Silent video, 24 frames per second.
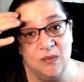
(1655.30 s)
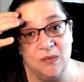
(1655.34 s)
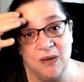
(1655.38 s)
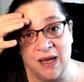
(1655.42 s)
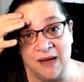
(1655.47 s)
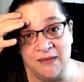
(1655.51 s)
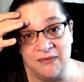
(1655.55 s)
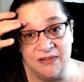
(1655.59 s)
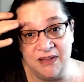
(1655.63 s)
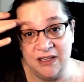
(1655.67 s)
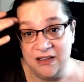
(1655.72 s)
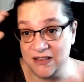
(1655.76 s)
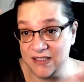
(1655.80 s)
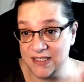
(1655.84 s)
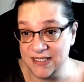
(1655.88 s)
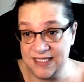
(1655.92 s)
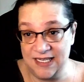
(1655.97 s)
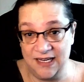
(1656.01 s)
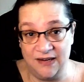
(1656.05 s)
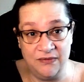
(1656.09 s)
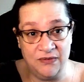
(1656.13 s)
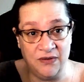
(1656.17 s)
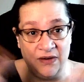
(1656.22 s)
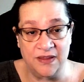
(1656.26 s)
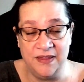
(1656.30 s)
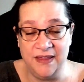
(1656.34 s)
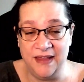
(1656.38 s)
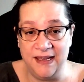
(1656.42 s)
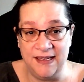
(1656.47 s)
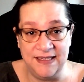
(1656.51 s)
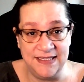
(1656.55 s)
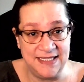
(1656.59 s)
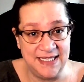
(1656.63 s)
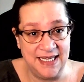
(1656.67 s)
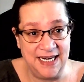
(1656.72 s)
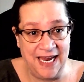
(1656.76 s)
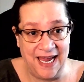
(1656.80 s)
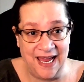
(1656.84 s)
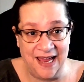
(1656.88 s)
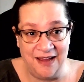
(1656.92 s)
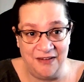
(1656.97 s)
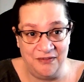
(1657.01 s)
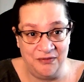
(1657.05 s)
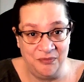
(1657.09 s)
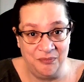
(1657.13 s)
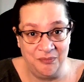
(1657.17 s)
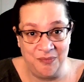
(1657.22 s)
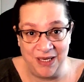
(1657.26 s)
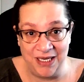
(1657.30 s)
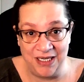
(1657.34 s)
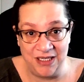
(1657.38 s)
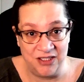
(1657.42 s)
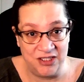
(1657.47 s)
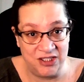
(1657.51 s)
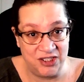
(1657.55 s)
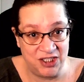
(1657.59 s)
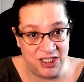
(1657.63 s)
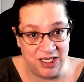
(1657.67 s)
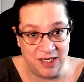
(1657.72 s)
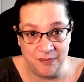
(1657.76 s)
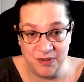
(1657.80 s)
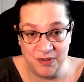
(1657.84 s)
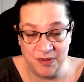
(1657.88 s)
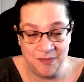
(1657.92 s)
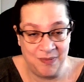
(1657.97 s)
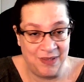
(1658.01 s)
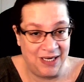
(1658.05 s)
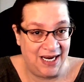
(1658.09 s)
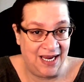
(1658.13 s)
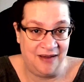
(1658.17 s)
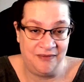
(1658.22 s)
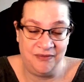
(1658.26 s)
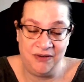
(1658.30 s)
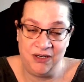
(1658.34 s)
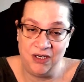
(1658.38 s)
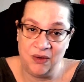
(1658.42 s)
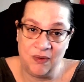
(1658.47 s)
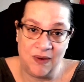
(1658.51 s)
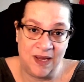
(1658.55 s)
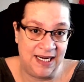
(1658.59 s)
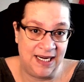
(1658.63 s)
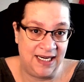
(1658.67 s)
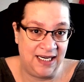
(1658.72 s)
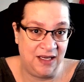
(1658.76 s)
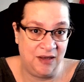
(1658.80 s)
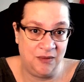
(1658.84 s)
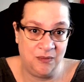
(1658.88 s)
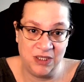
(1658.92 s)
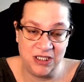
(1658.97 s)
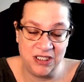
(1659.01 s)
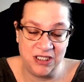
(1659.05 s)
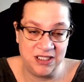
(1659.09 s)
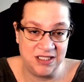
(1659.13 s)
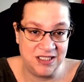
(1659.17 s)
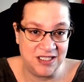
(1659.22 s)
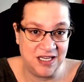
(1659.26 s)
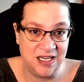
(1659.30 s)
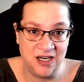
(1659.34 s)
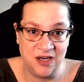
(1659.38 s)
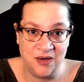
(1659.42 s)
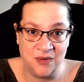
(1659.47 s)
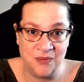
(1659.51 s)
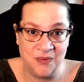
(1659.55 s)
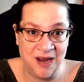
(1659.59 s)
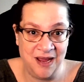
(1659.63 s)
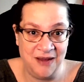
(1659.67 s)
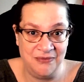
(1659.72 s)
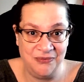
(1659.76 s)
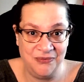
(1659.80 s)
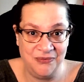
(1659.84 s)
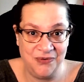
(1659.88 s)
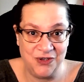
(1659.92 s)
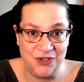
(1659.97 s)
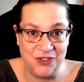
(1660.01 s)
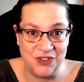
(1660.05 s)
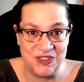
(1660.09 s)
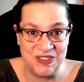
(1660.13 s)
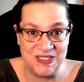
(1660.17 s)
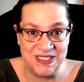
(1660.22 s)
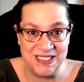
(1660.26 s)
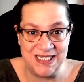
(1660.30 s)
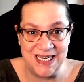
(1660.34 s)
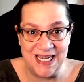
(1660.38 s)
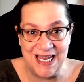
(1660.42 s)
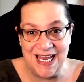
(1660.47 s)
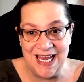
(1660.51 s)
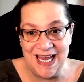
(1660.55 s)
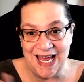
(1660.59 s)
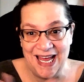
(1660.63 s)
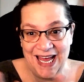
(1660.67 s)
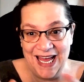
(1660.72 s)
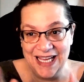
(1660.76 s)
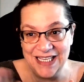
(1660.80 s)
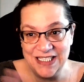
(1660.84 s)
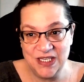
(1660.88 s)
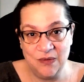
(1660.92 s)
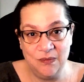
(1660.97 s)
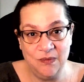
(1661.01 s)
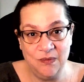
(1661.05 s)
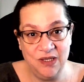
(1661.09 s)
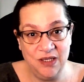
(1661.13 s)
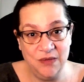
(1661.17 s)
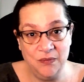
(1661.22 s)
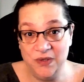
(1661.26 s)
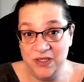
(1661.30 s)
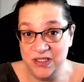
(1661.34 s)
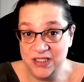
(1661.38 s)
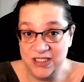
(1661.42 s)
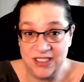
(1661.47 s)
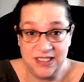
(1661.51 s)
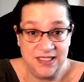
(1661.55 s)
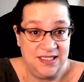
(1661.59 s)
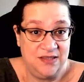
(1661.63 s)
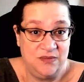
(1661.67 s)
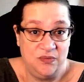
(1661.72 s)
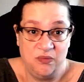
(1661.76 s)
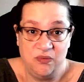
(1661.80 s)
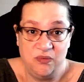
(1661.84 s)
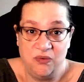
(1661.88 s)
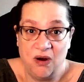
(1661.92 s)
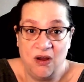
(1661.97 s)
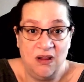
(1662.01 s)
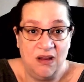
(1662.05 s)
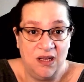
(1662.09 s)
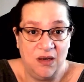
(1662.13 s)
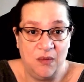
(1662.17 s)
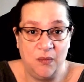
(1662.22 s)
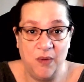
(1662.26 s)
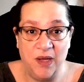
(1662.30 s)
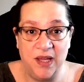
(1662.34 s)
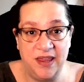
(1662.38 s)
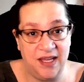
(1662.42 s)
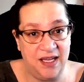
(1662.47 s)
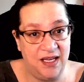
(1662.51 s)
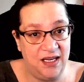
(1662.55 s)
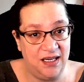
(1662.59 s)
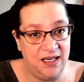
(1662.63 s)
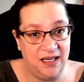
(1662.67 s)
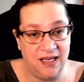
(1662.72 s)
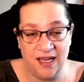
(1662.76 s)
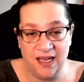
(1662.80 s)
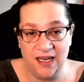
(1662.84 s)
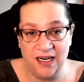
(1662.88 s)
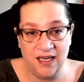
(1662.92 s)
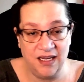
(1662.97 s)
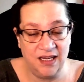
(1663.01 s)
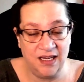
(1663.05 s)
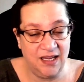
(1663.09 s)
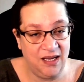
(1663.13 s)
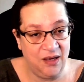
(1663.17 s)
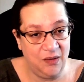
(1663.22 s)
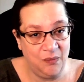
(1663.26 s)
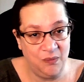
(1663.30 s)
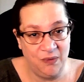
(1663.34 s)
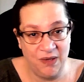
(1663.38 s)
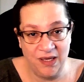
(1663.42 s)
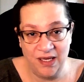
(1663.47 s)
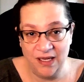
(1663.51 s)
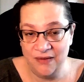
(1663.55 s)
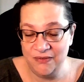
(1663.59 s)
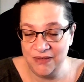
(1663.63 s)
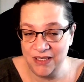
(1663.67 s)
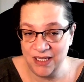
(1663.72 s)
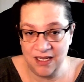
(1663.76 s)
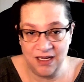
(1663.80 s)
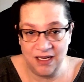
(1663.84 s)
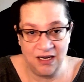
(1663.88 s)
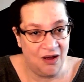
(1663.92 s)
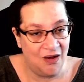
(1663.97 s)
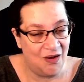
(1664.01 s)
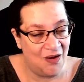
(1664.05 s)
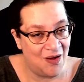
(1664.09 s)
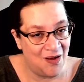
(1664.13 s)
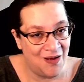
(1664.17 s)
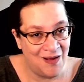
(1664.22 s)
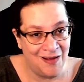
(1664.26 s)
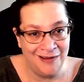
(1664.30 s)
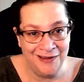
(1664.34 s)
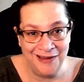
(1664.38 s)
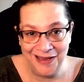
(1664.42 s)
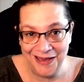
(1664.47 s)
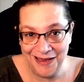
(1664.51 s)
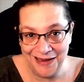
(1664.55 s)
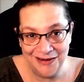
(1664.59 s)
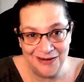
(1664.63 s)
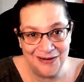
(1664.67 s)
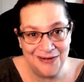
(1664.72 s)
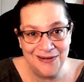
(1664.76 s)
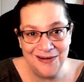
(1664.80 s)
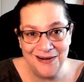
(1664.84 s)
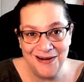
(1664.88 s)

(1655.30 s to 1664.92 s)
there are several things that have been shipped, but I have no idea which is going to arrive first. So we're just rolling with it, kind of like we have done all year.